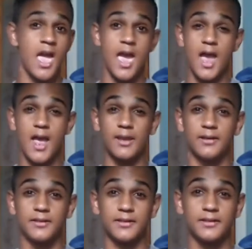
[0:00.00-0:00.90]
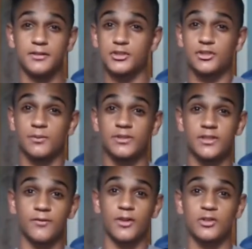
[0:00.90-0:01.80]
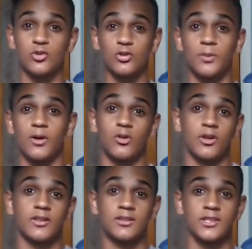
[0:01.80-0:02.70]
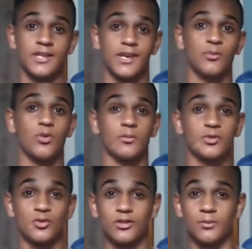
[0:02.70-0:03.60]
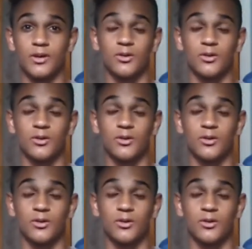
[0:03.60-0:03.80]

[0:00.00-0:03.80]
And it's just going to be stuff that I talk about, like today, what I'm talking about.